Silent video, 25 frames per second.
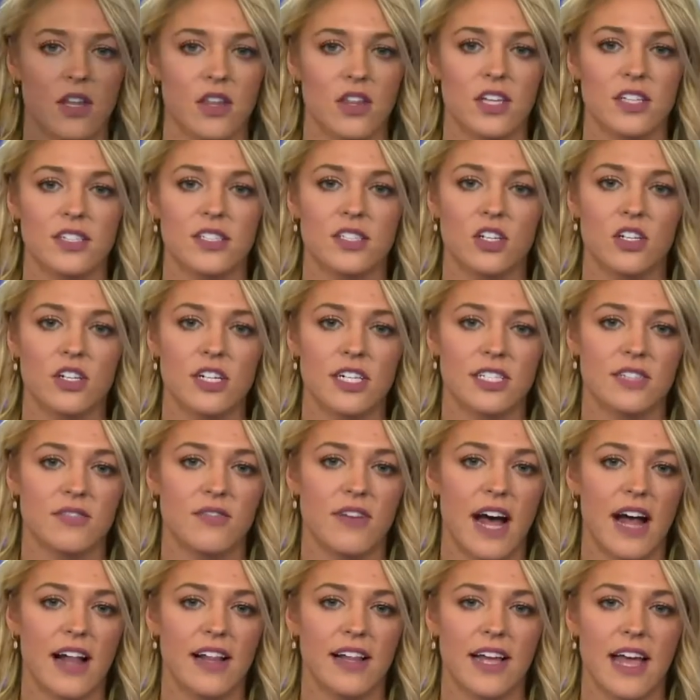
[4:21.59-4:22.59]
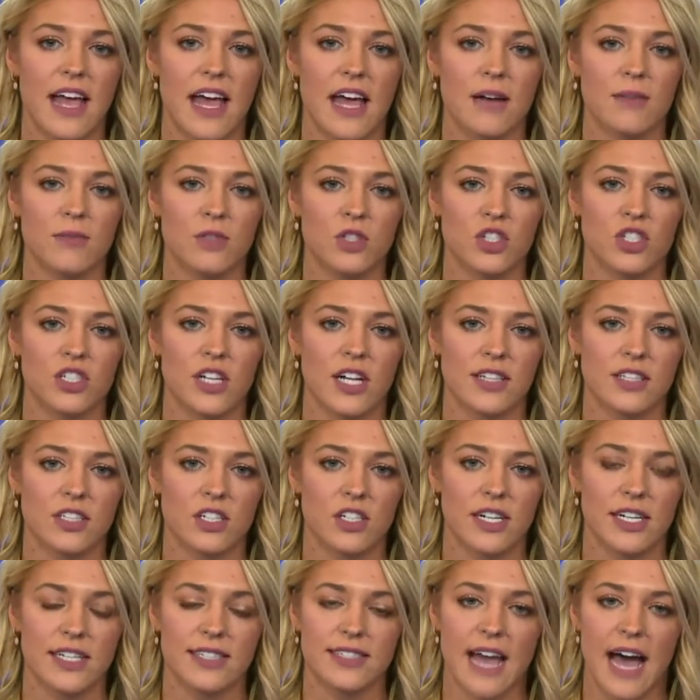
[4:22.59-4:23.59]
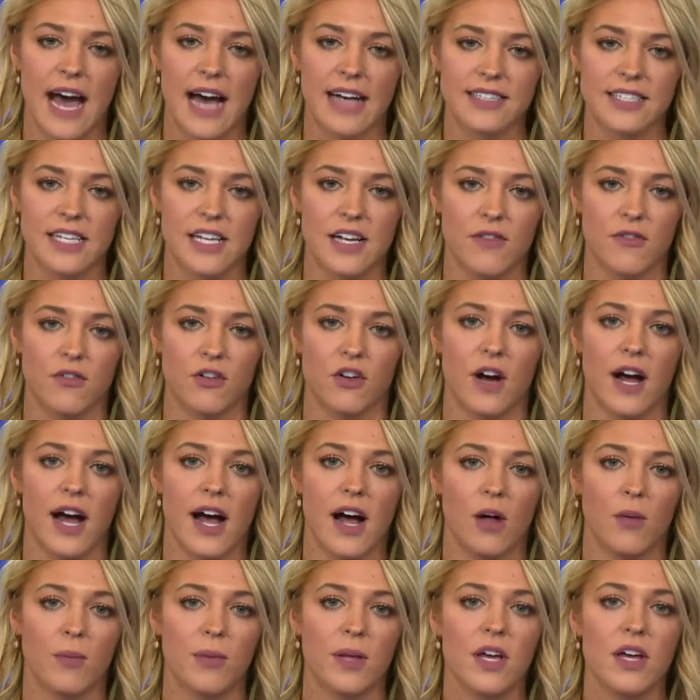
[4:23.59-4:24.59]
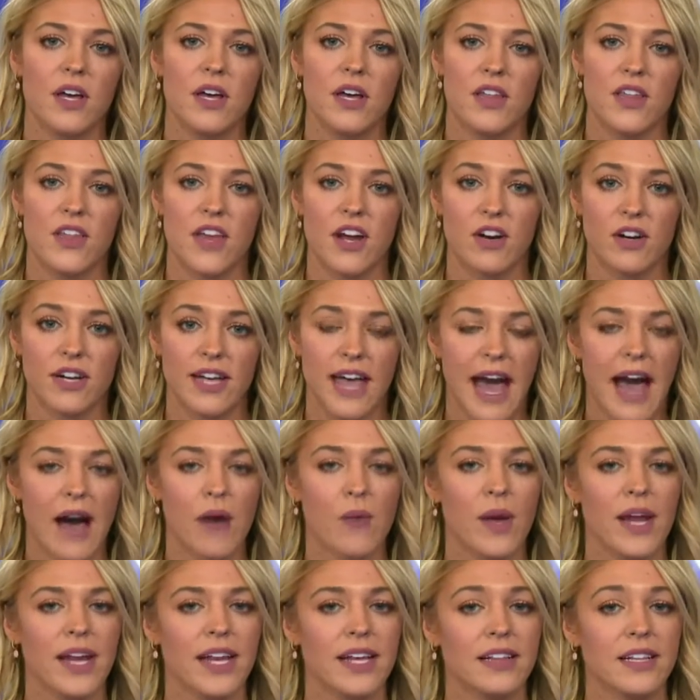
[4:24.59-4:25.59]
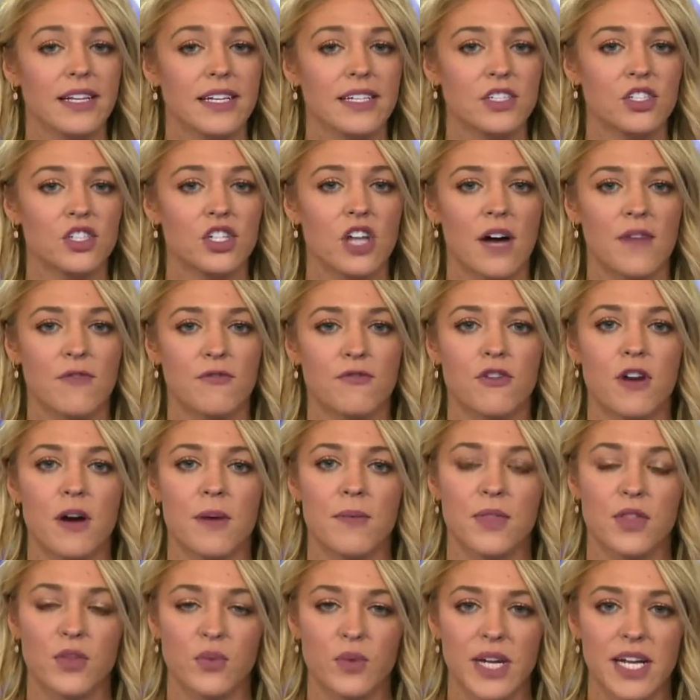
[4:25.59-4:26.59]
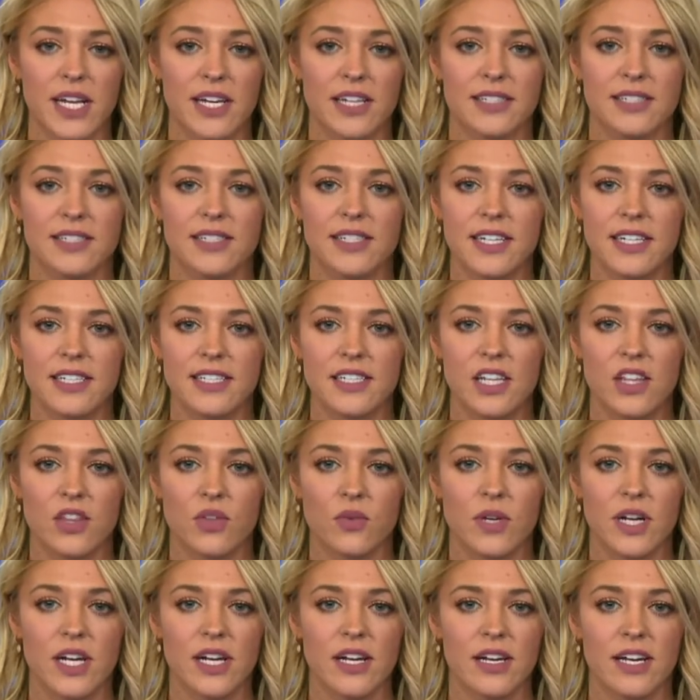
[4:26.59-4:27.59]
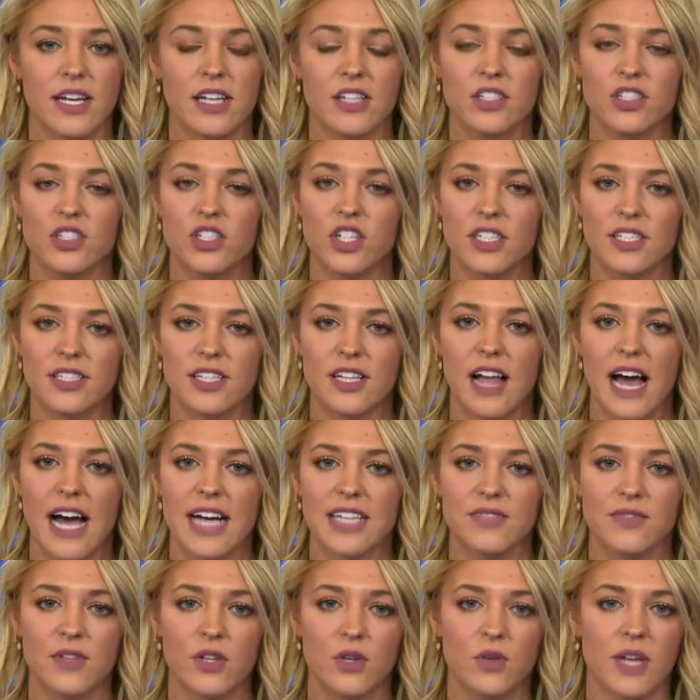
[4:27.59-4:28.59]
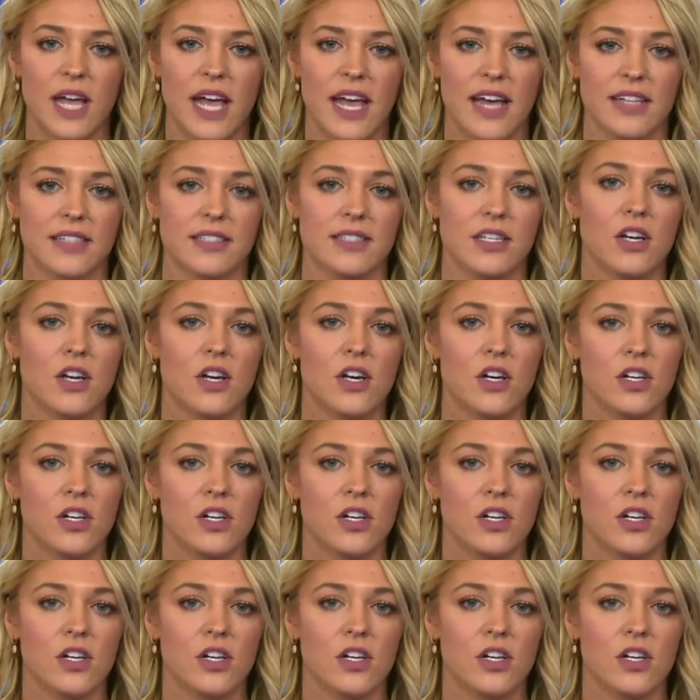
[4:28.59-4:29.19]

The Souris Valley Animal Shelter is asking for help. Their cat waiting list jumped from 3 to 63 in just the last few days.